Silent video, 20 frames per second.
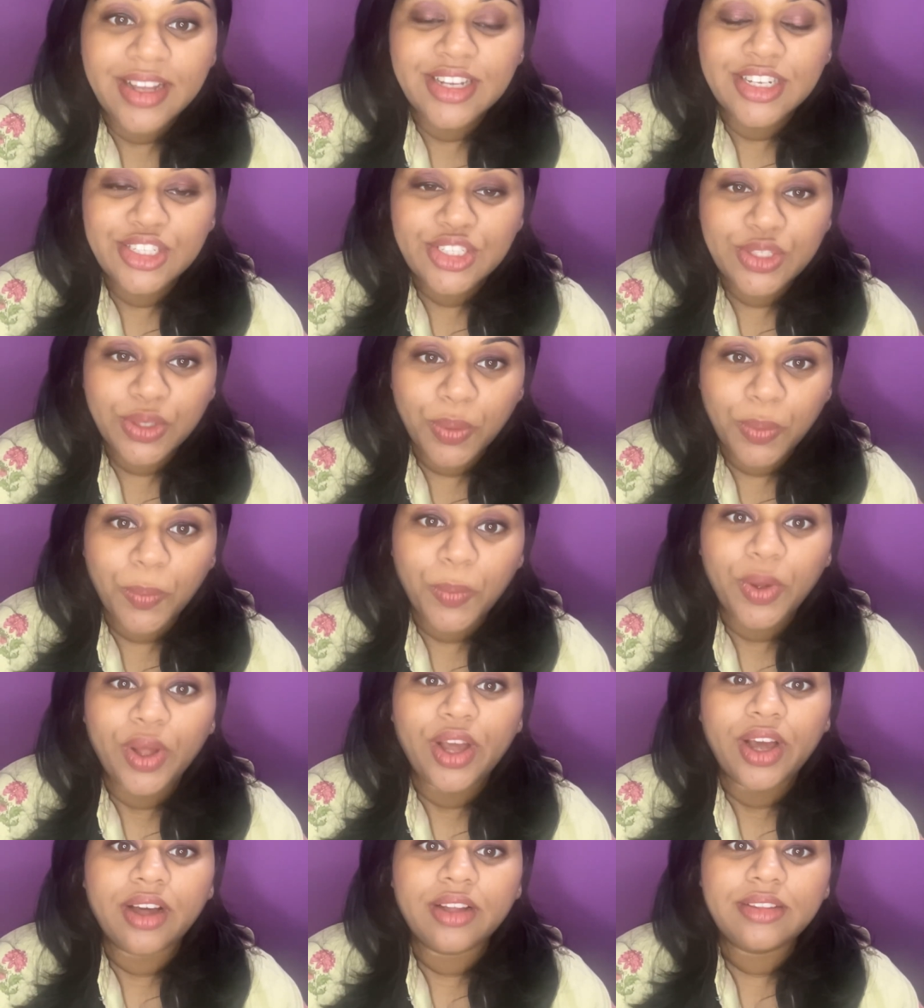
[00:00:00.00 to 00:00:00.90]
So
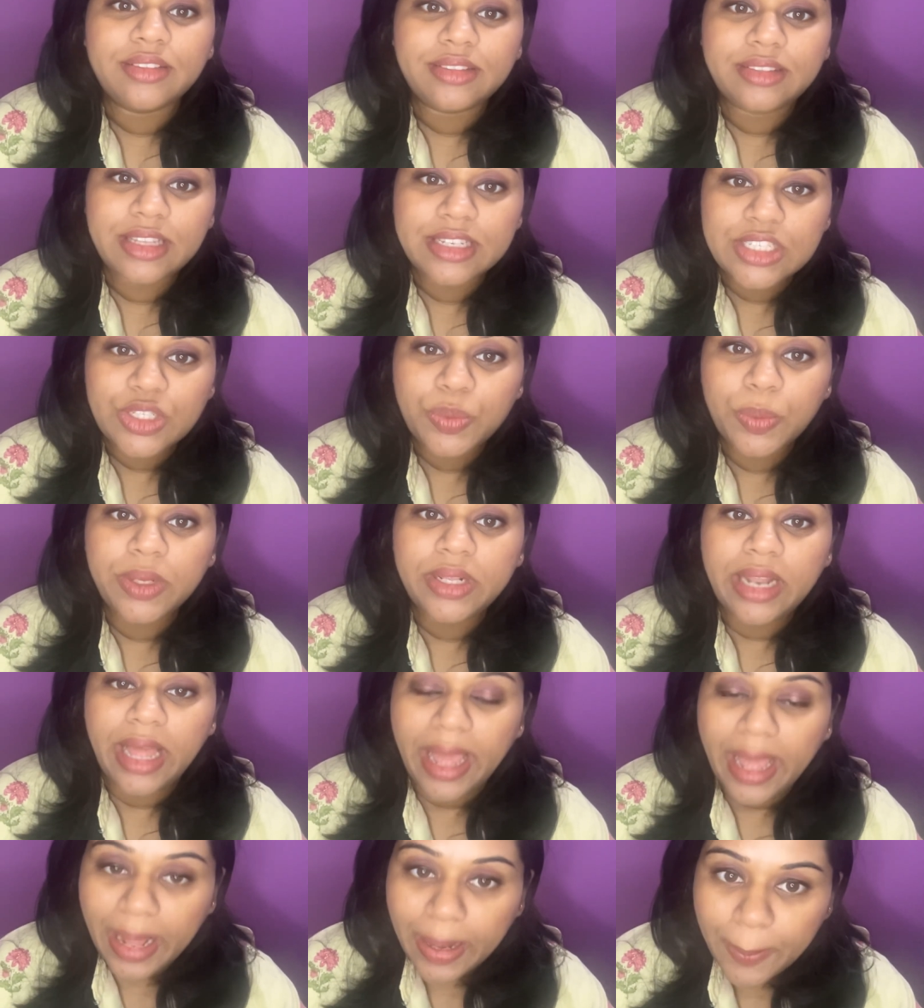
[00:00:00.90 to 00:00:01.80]
this will
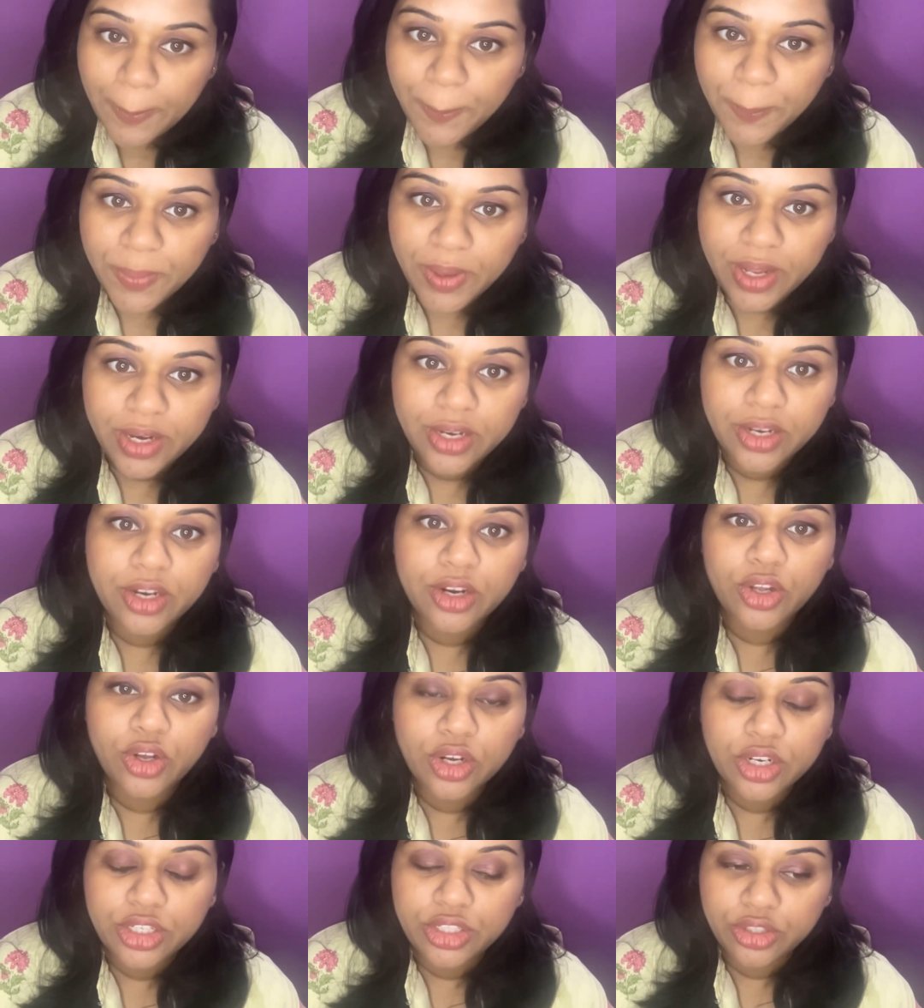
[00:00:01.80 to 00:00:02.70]
help in
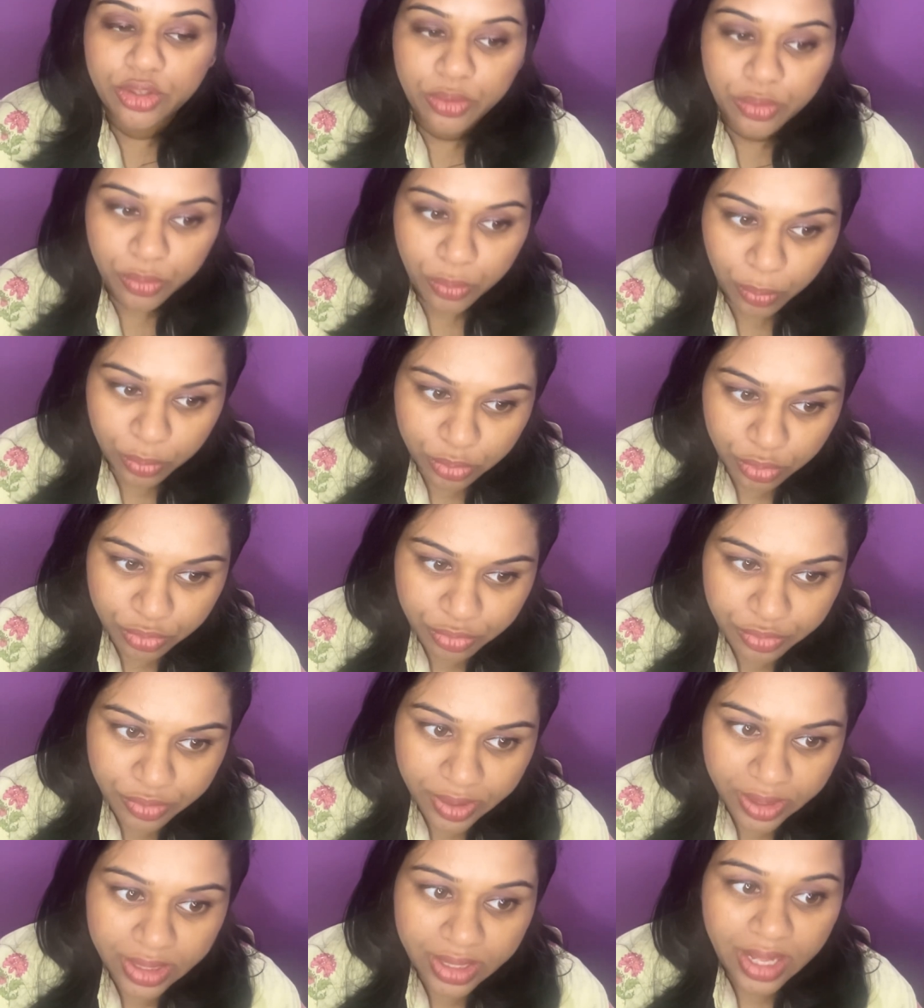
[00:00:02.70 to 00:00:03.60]
good growth of
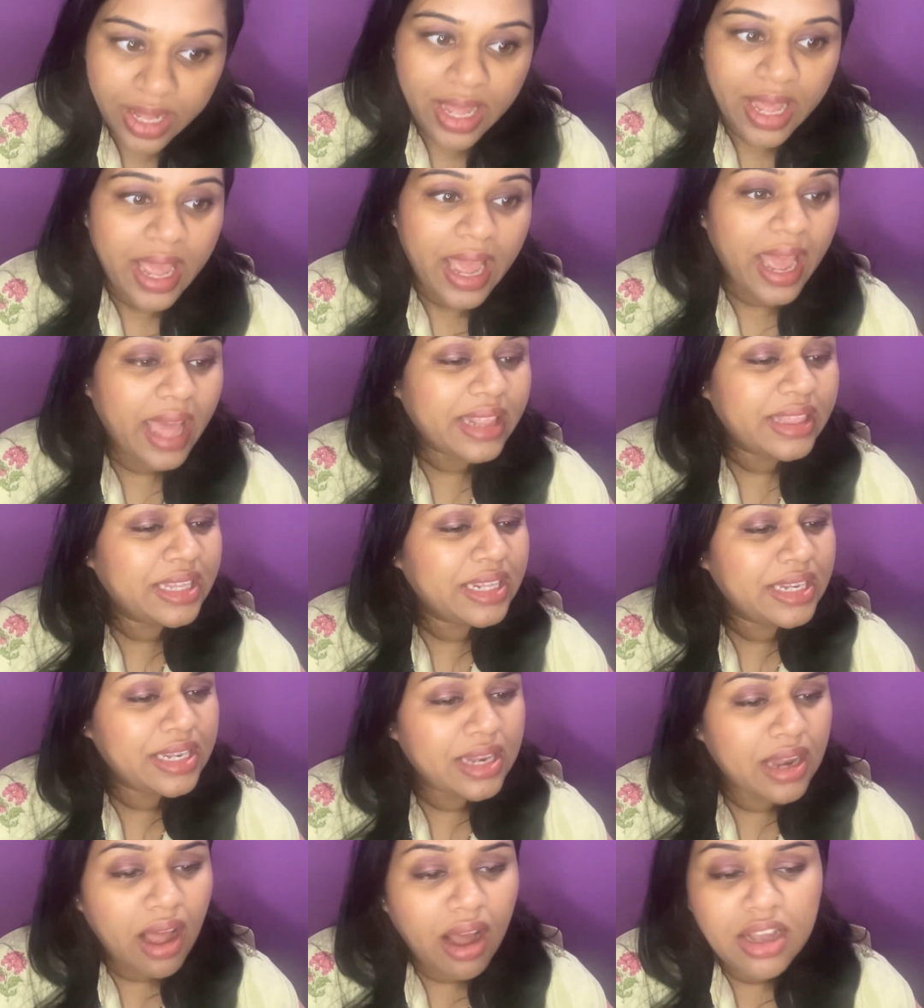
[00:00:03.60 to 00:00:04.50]
it. And the
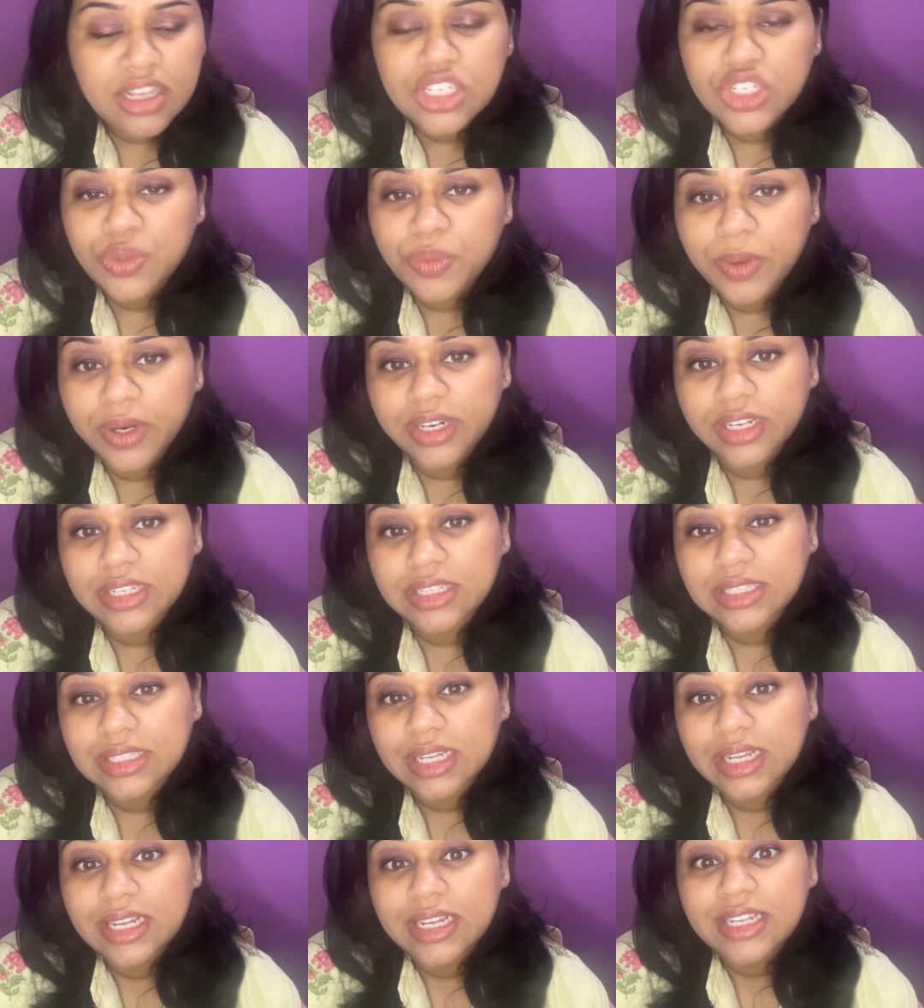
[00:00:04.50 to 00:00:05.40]
last one
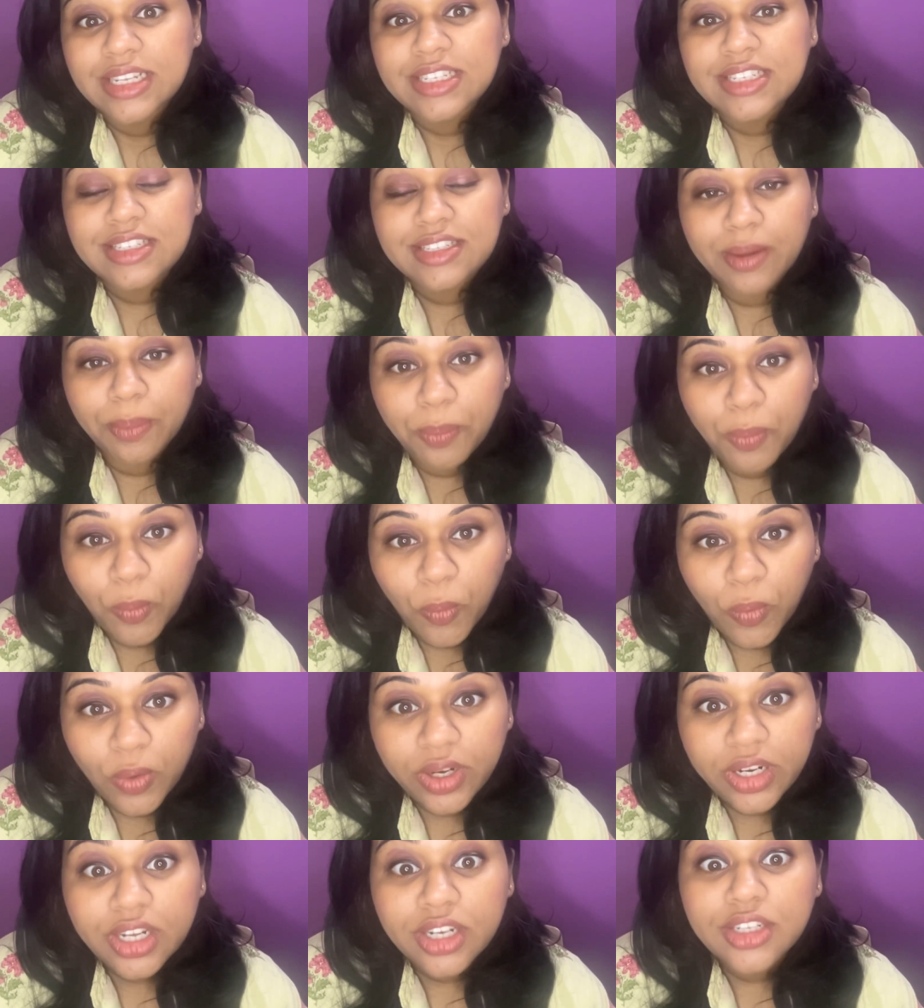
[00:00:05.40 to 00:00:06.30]
is
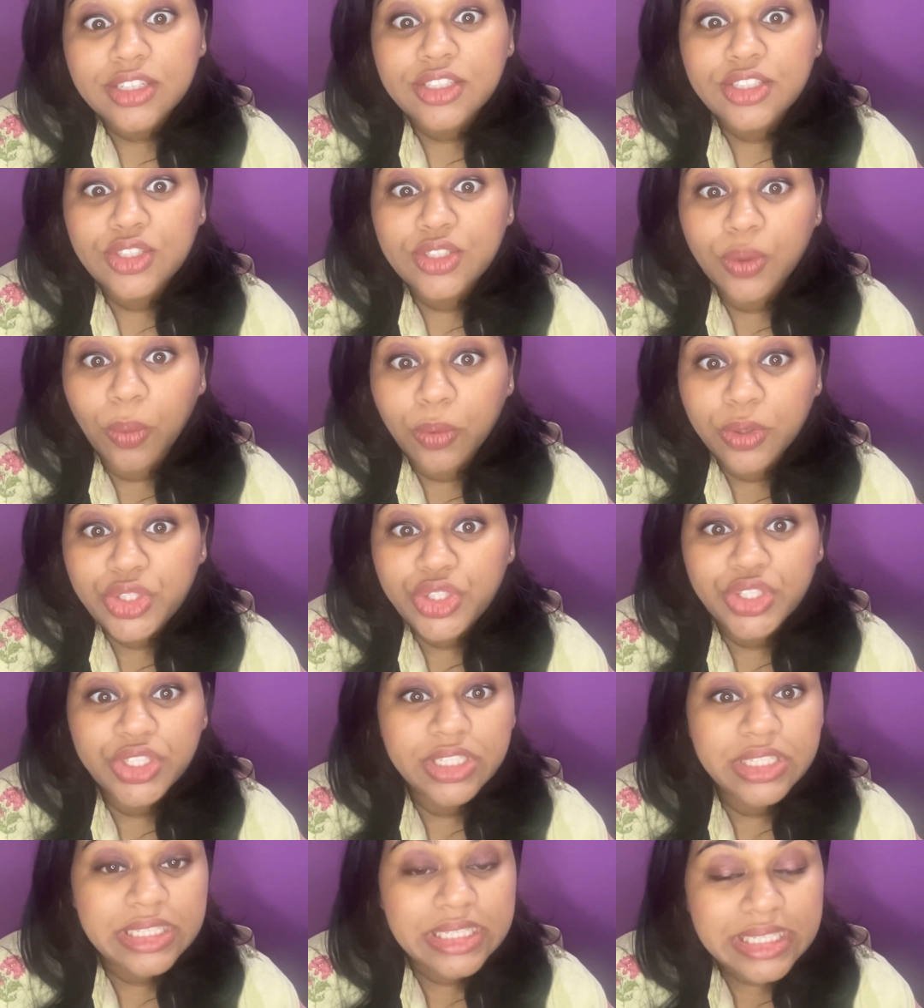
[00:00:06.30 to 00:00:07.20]
support
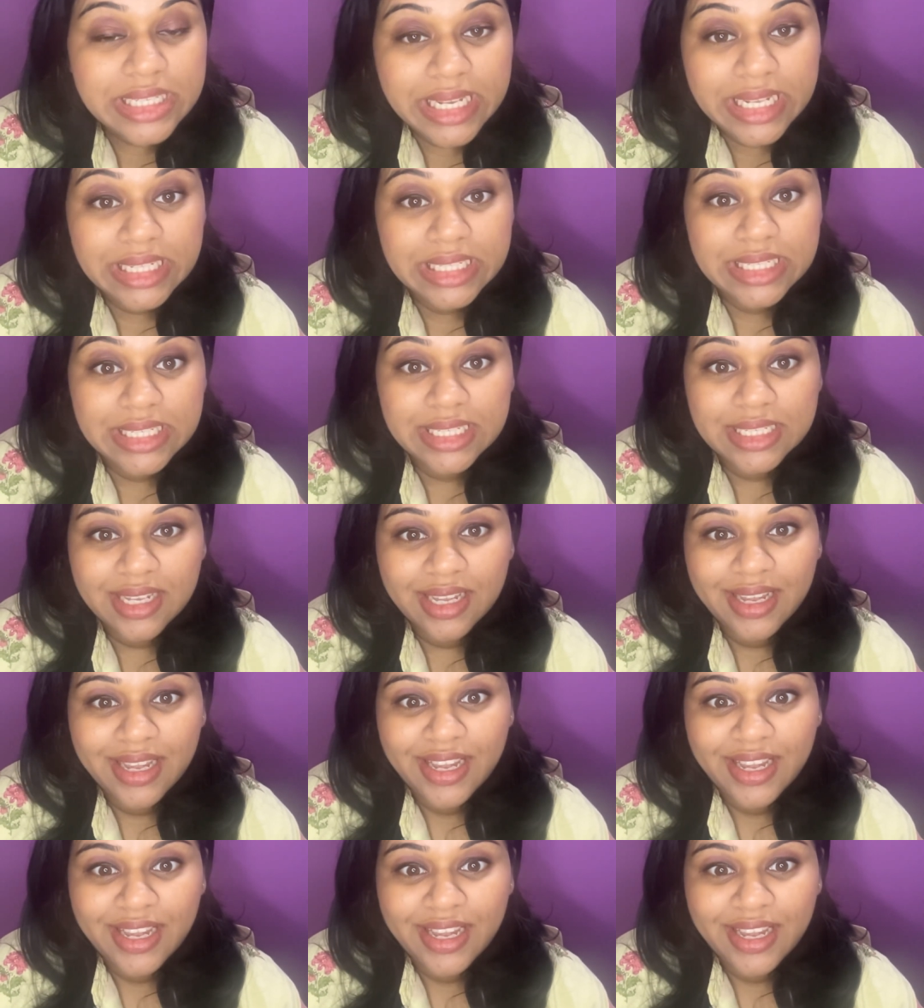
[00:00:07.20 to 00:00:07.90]
social skills.